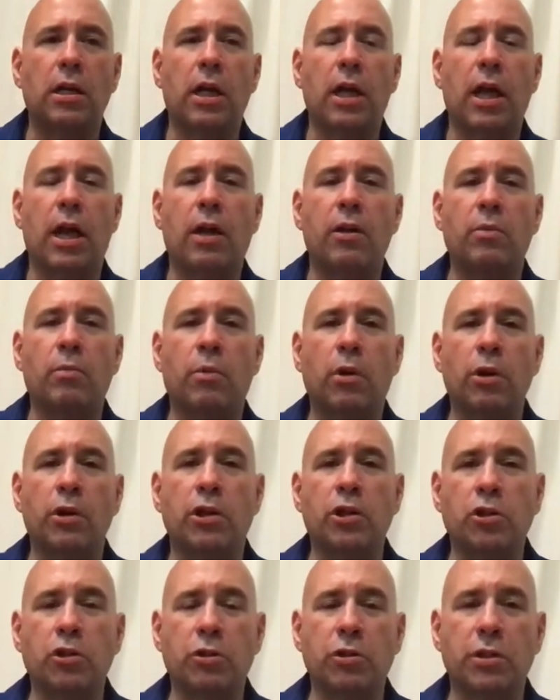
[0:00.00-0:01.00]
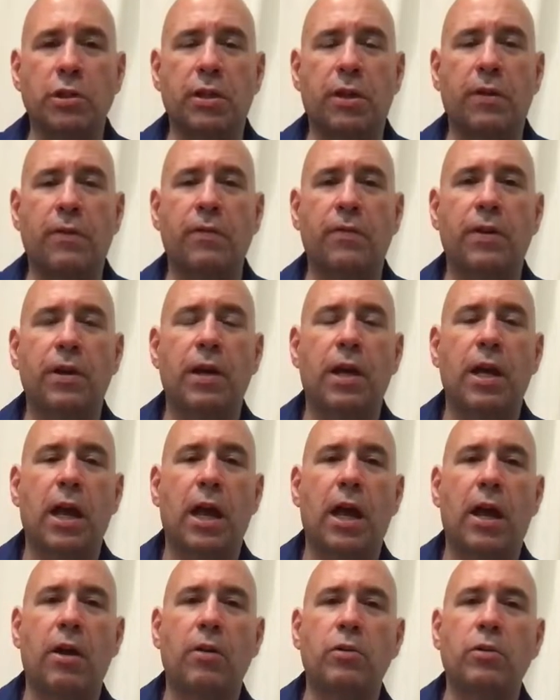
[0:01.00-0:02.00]
how to market yourself,
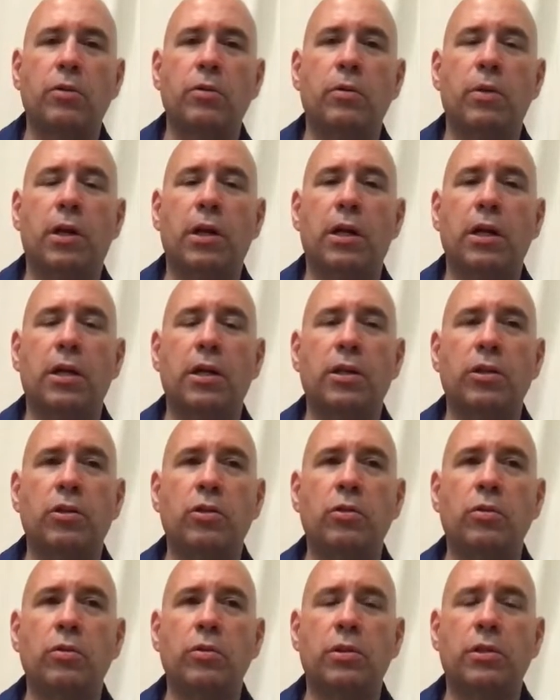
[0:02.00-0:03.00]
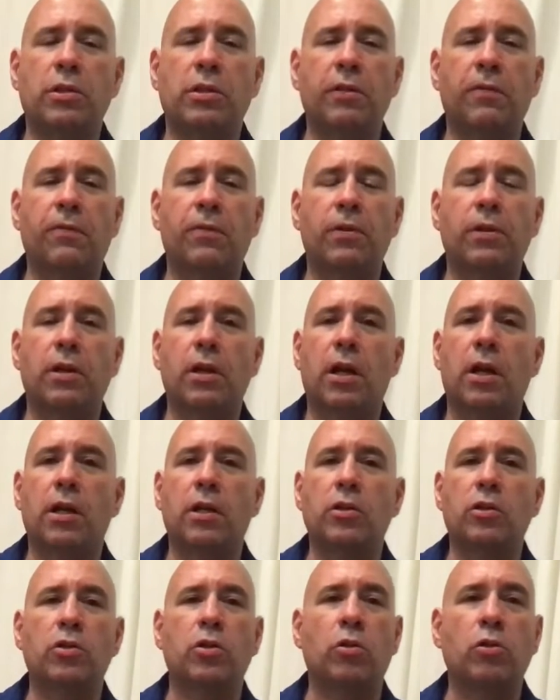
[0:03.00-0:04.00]
how to use different
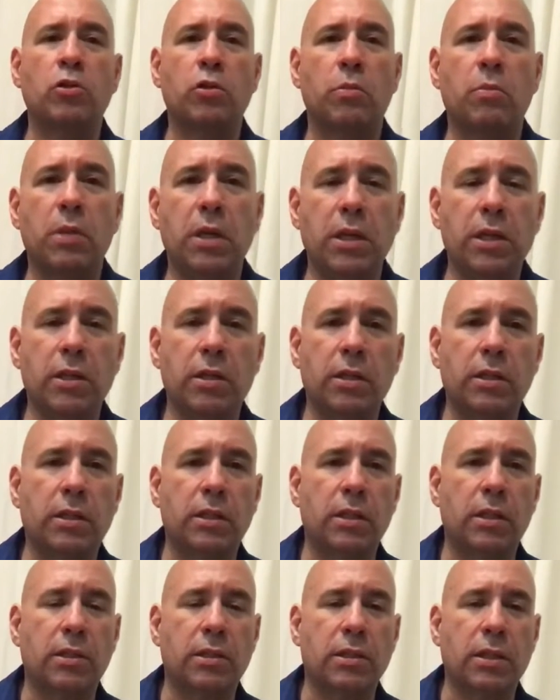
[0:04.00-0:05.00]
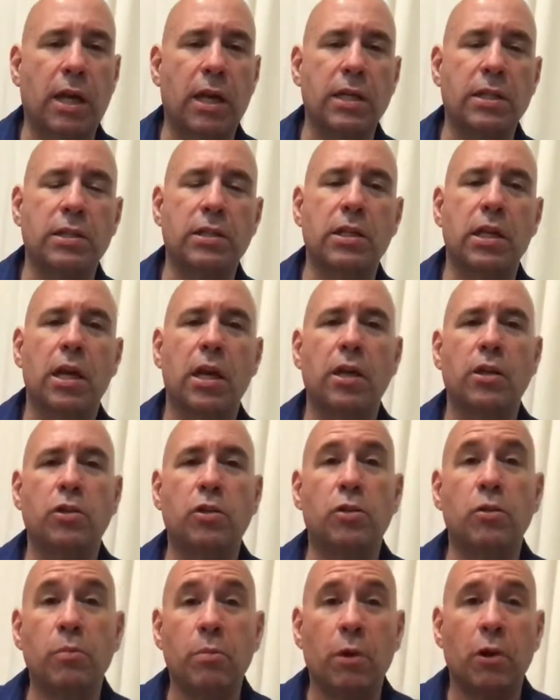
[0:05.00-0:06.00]
social media sites
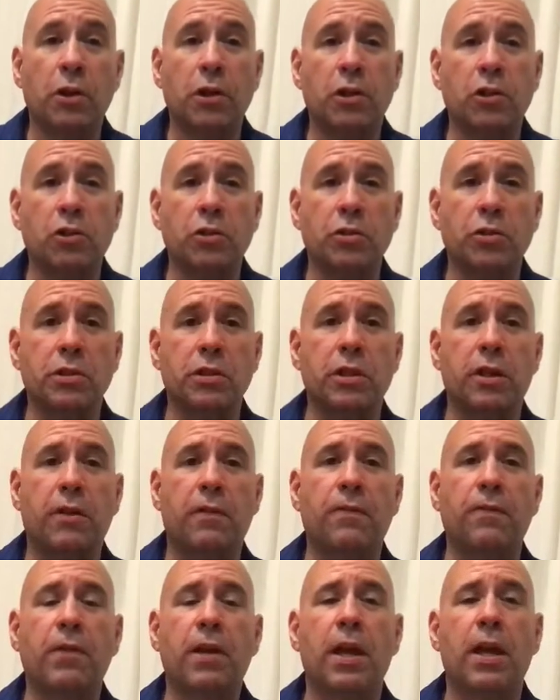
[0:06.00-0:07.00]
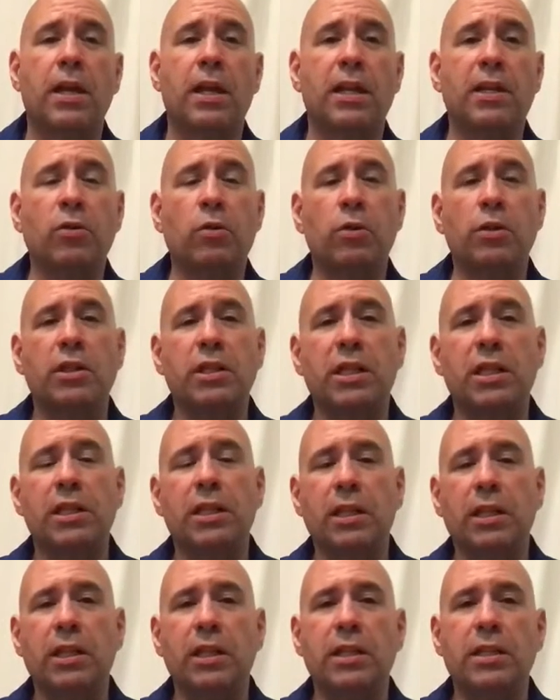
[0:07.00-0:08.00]
to market yourself in order to
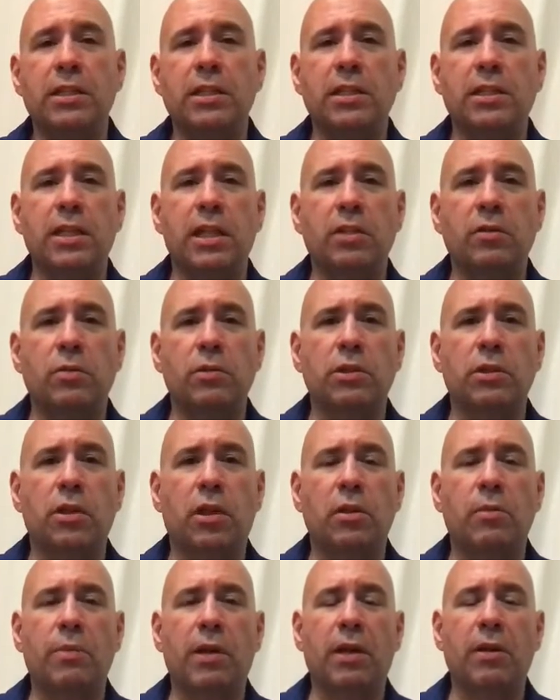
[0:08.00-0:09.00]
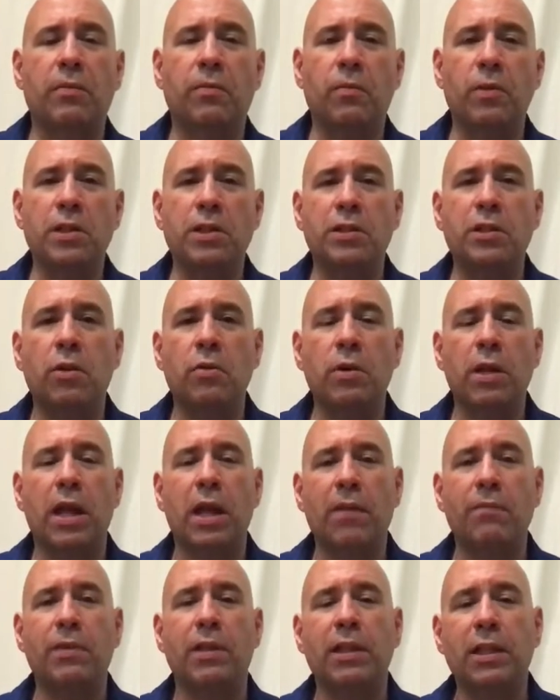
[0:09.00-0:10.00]
get leads, because that's what it's all about. If we don't
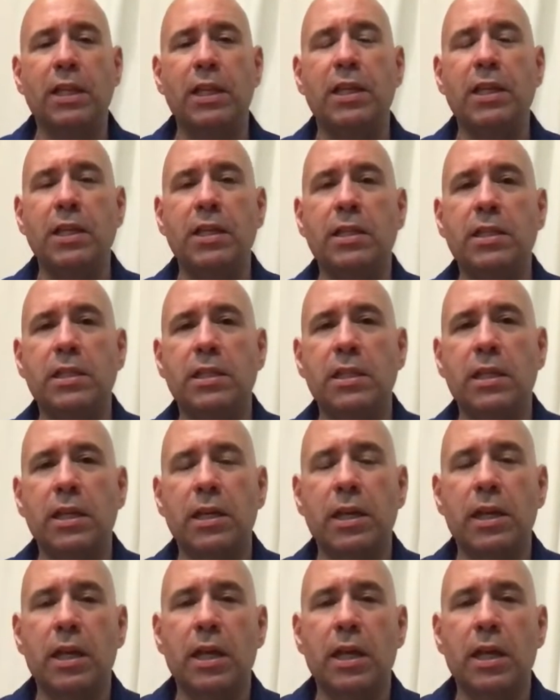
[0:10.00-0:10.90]
have the leads,